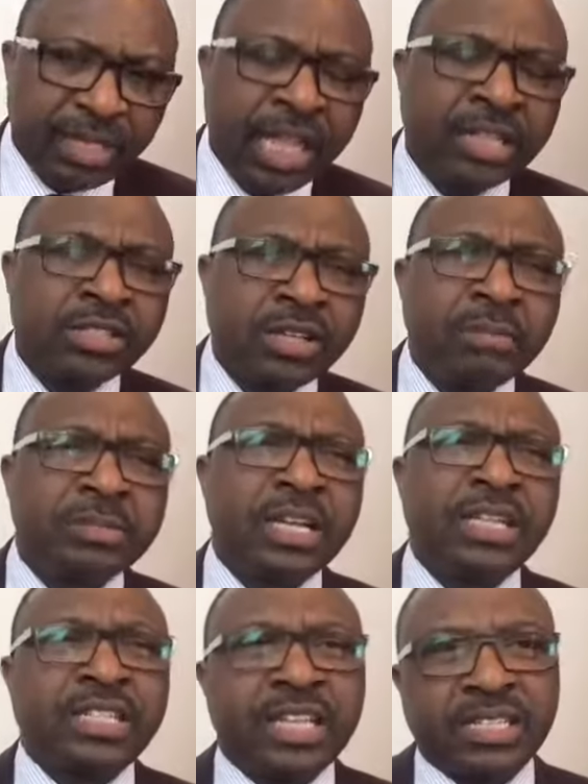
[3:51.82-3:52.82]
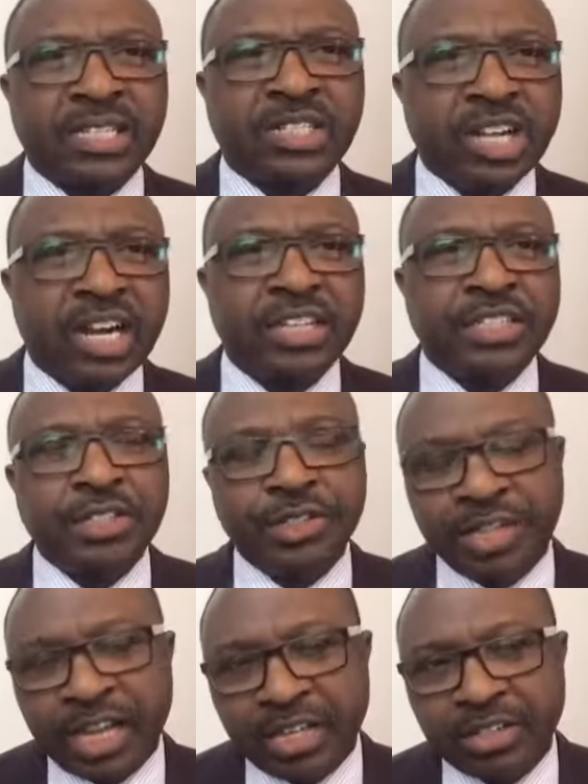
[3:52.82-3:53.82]
And sometimes as a charity,
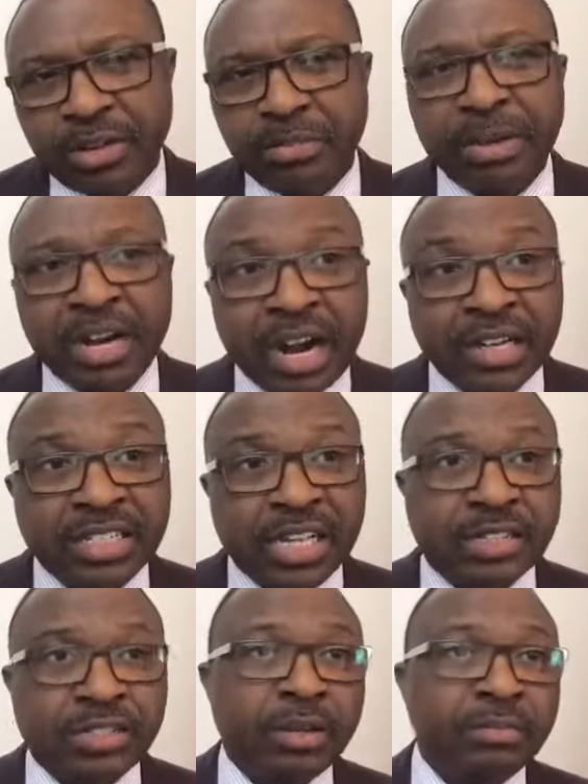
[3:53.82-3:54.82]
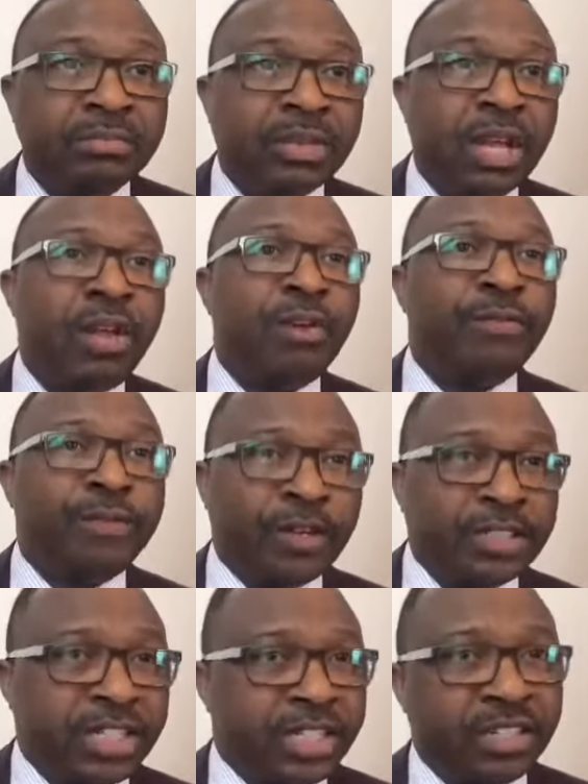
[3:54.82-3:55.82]
you get some grants and some
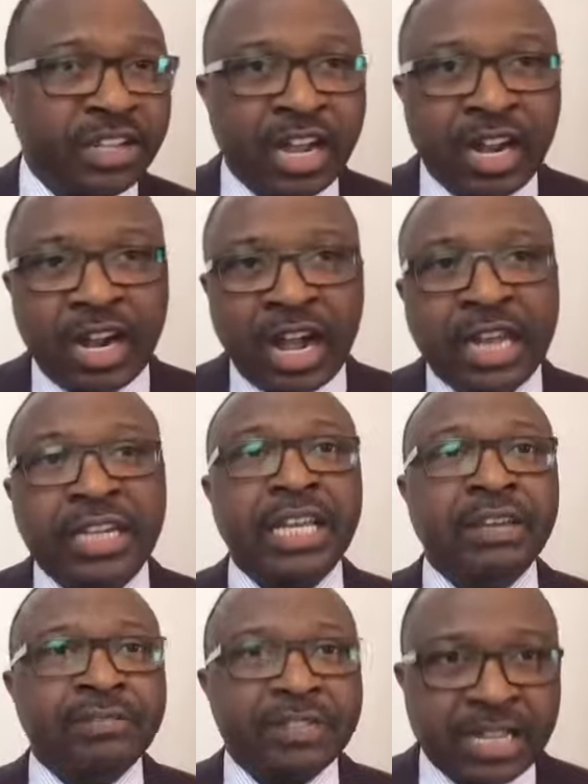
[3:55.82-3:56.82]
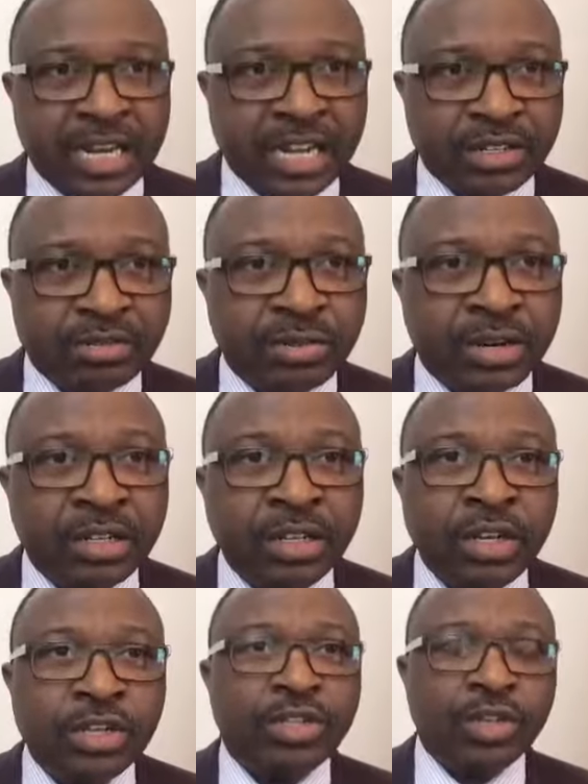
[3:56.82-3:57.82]
funding and gift aid as well.
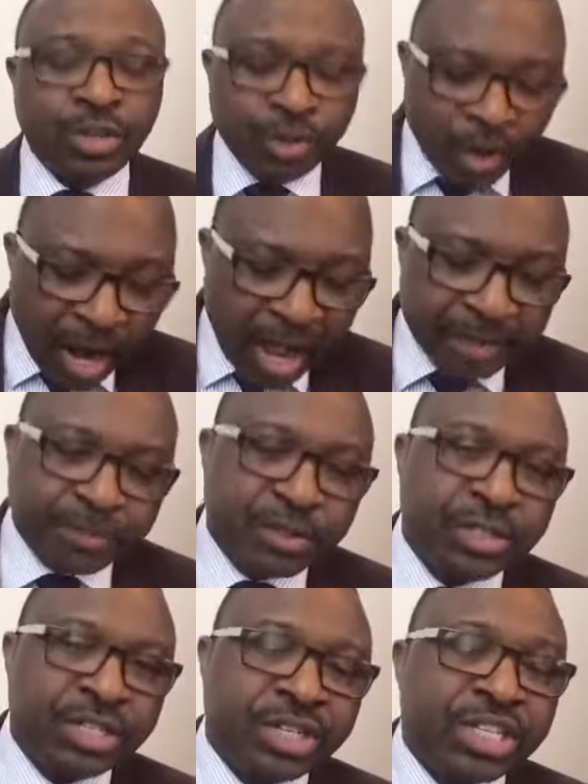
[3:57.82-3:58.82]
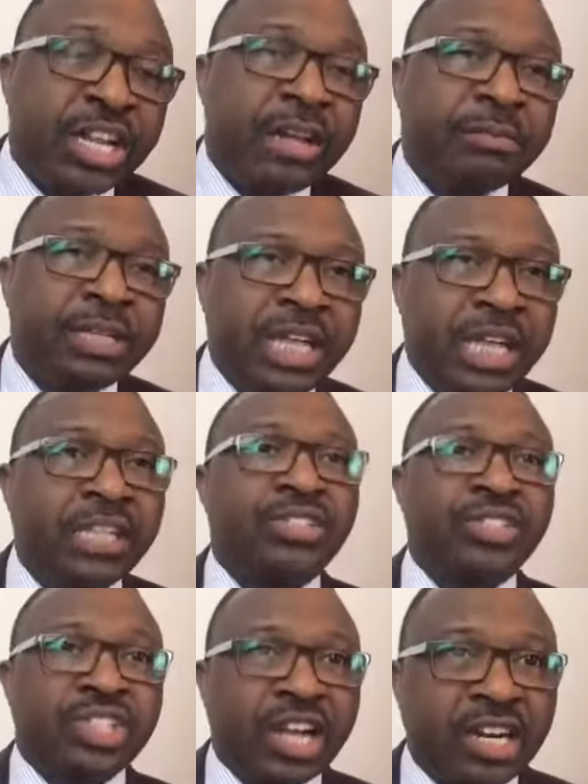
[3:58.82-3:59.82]
So you have to determine,
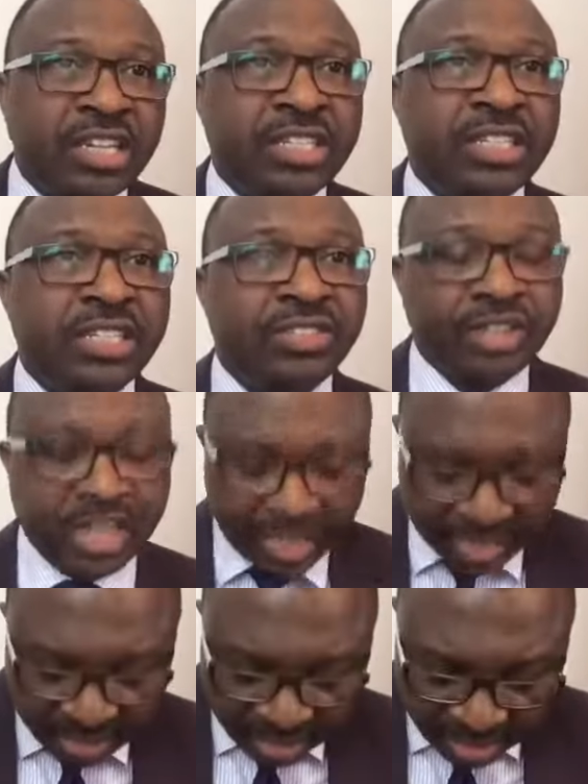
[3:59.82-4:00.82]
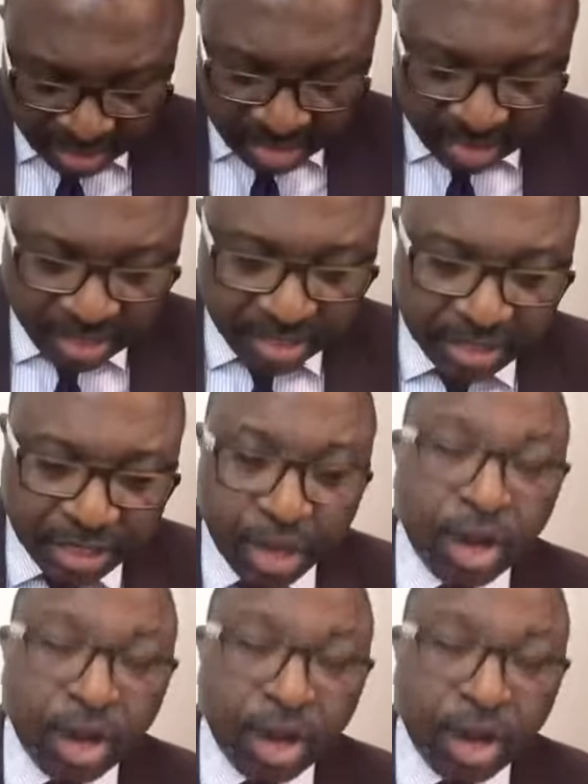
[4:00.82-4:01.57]
is charity really the